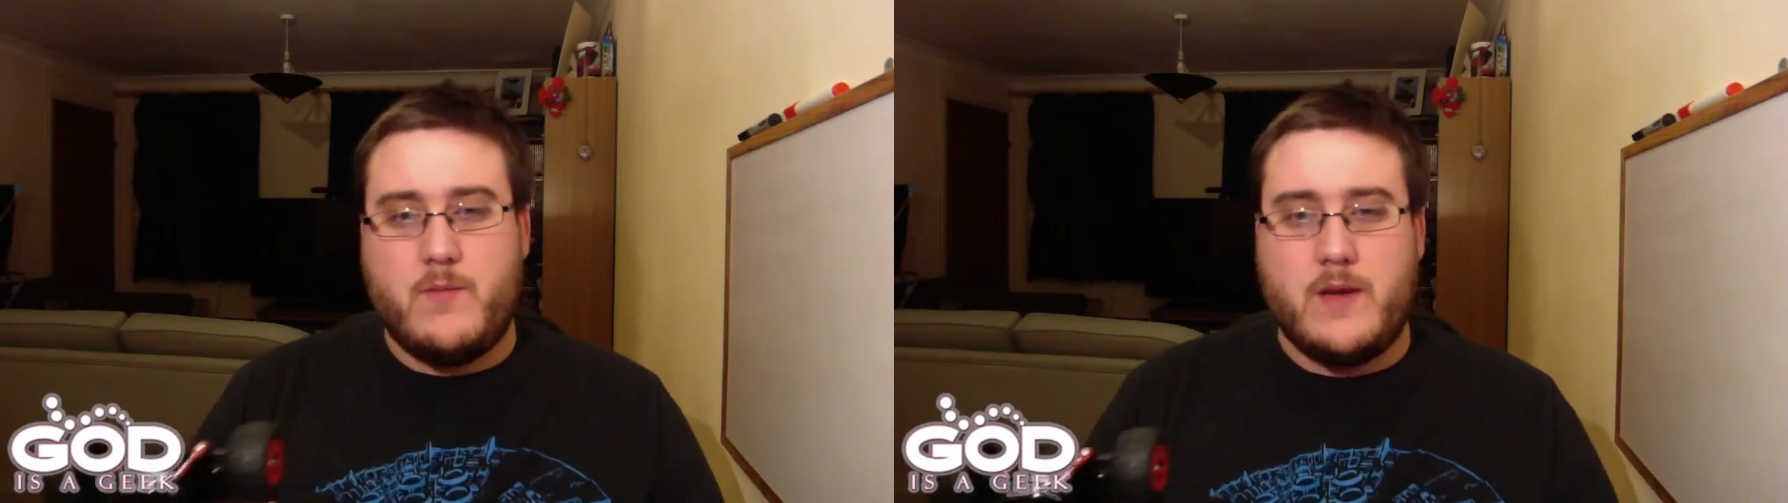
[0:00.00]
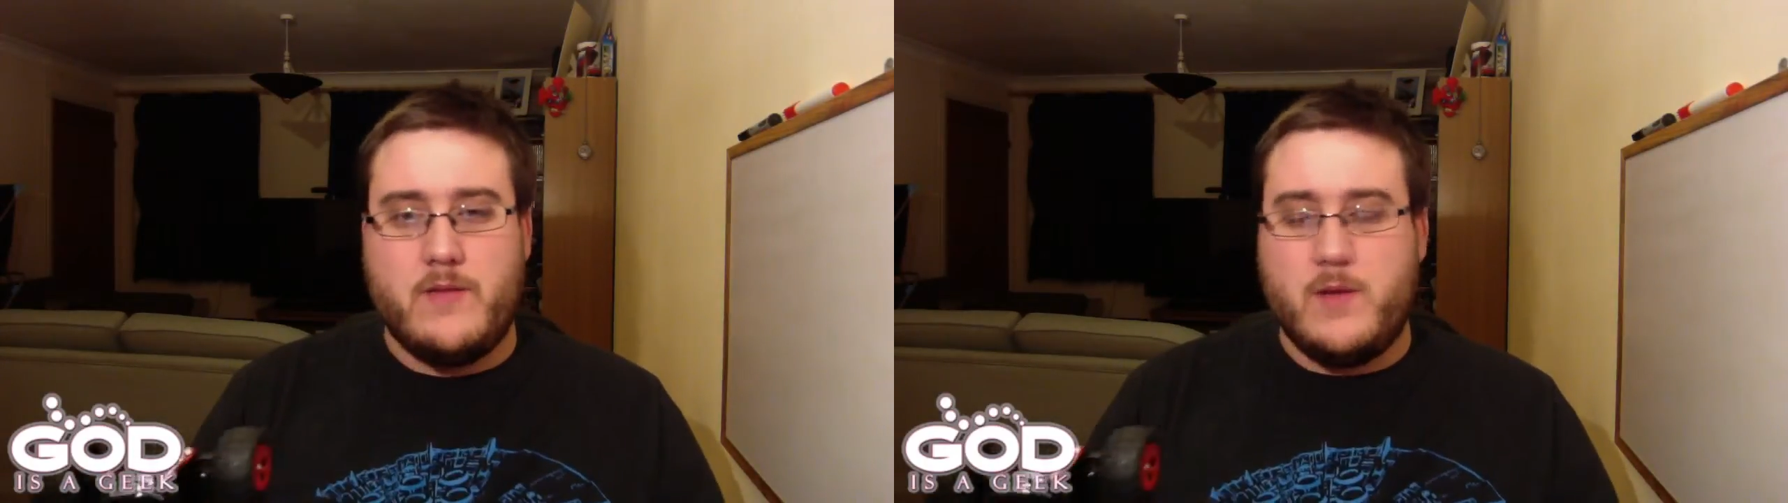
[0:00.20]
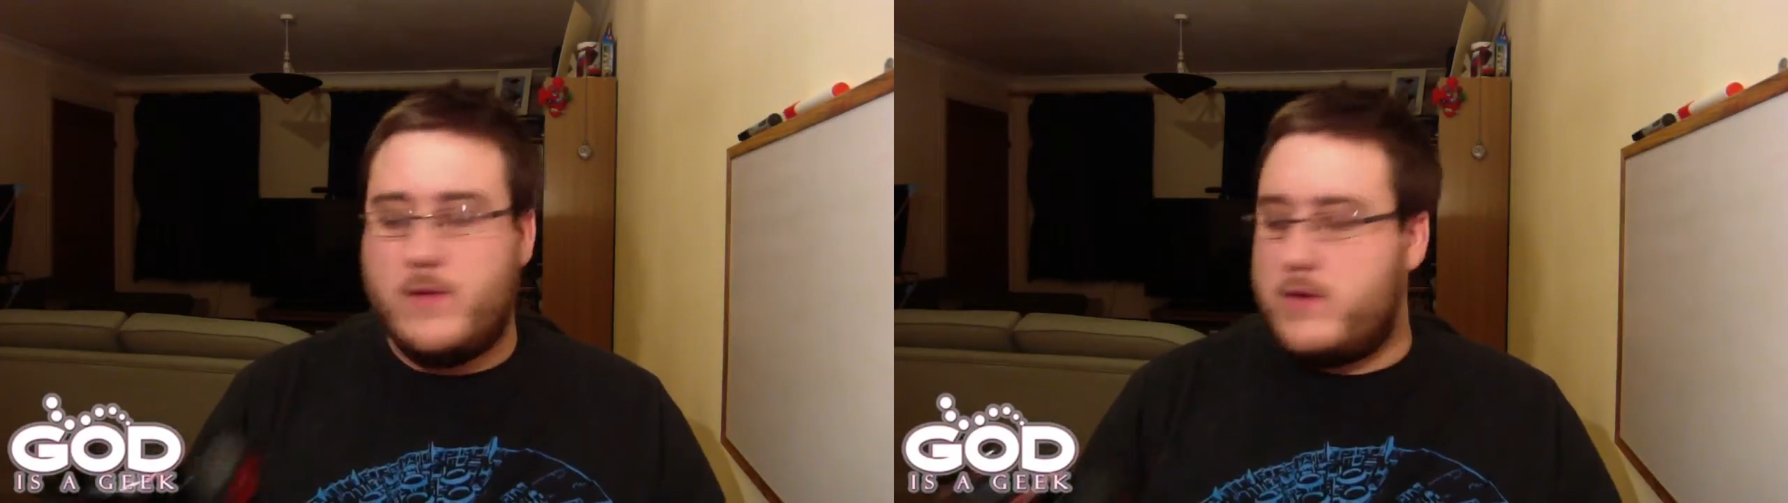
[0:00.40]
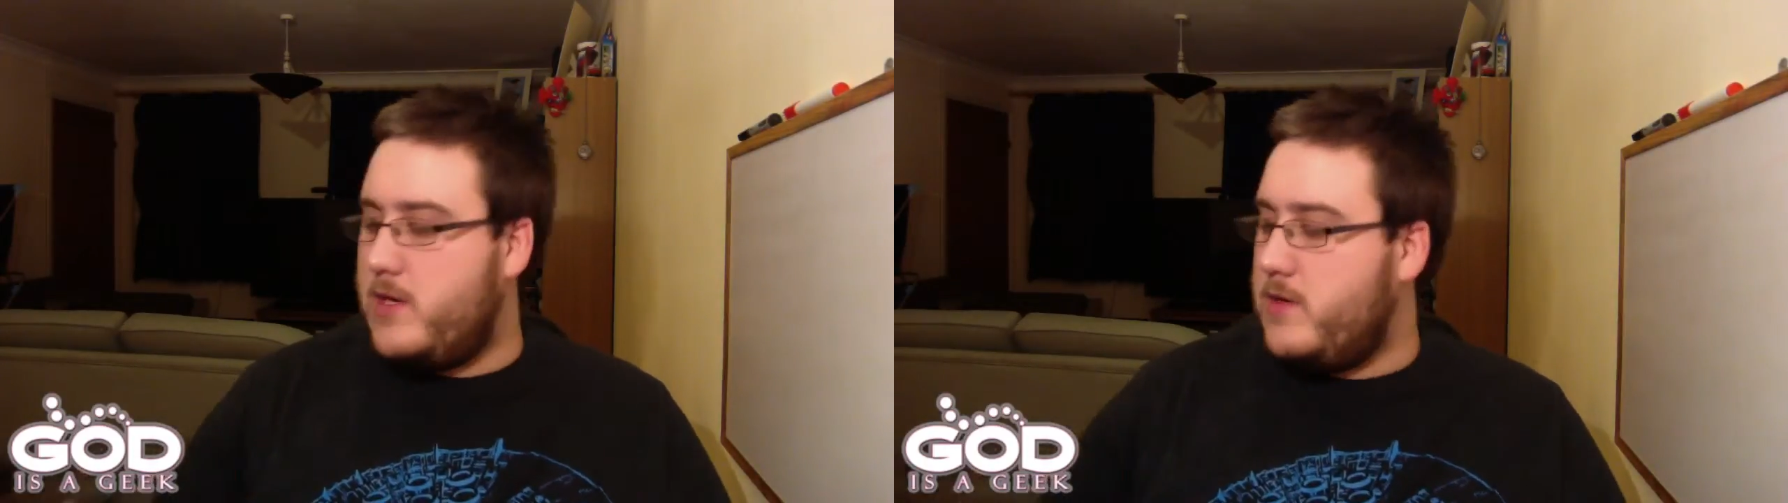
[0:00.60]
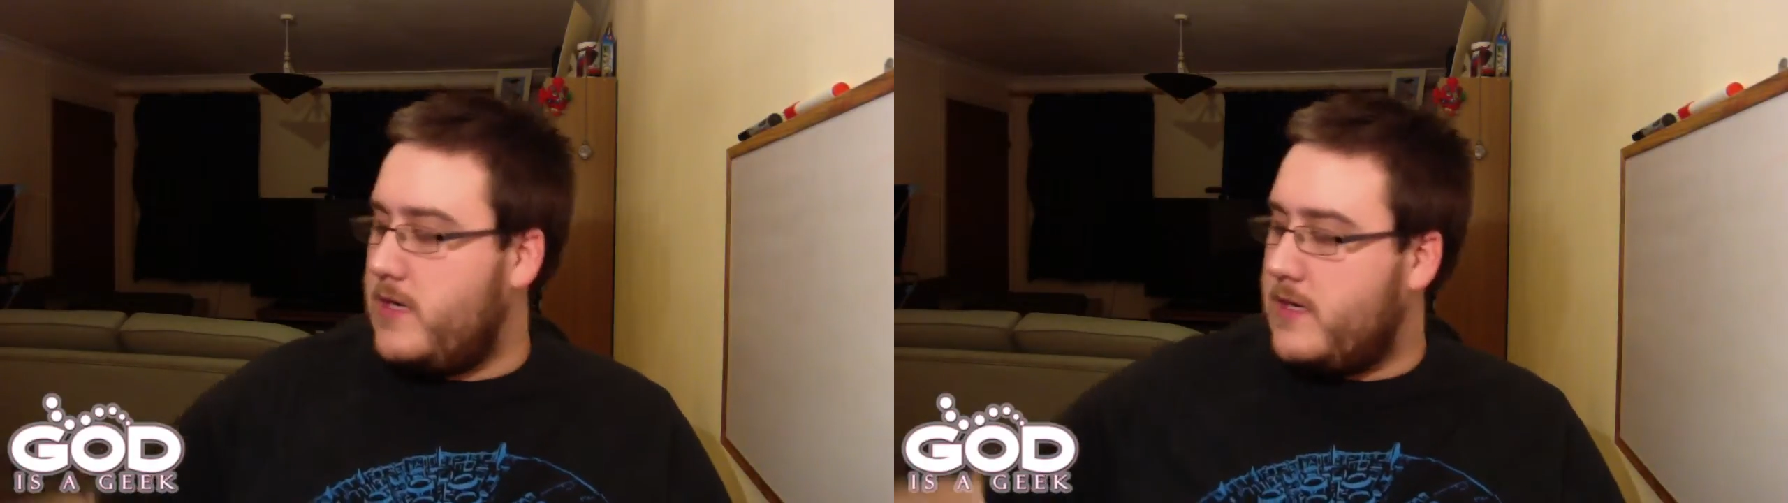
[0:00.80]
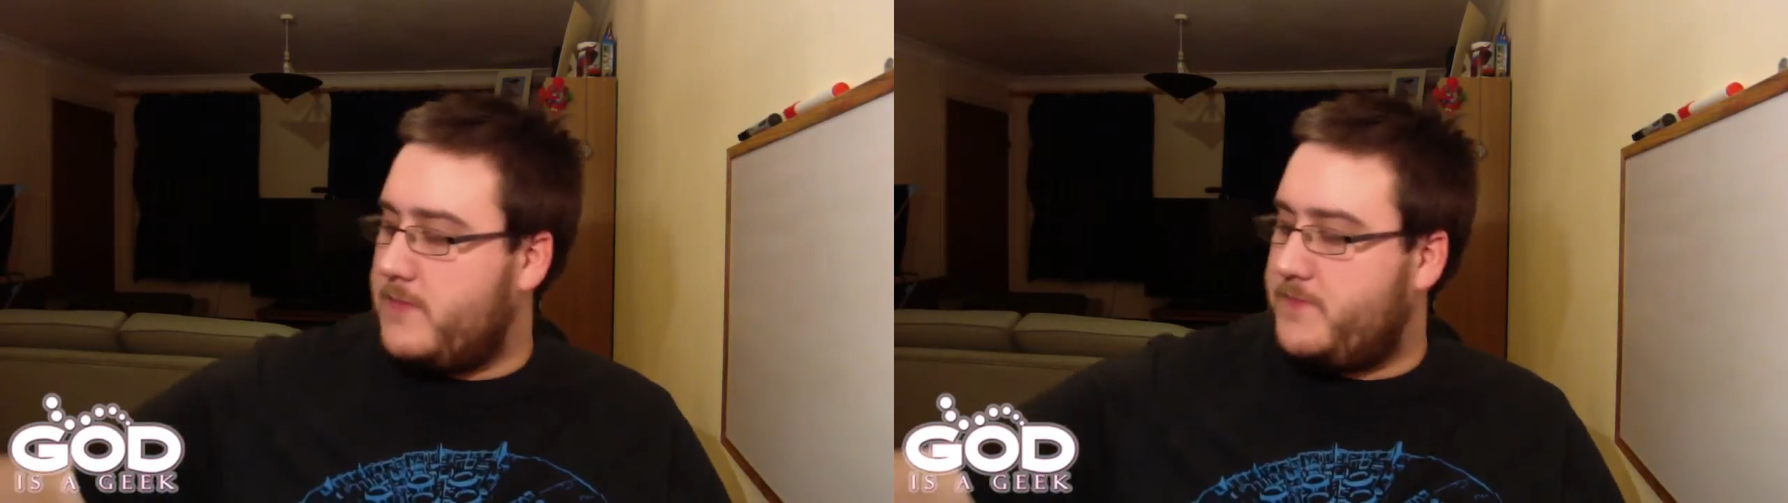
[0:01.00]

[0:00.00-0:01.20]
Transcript: whenever you want to use it.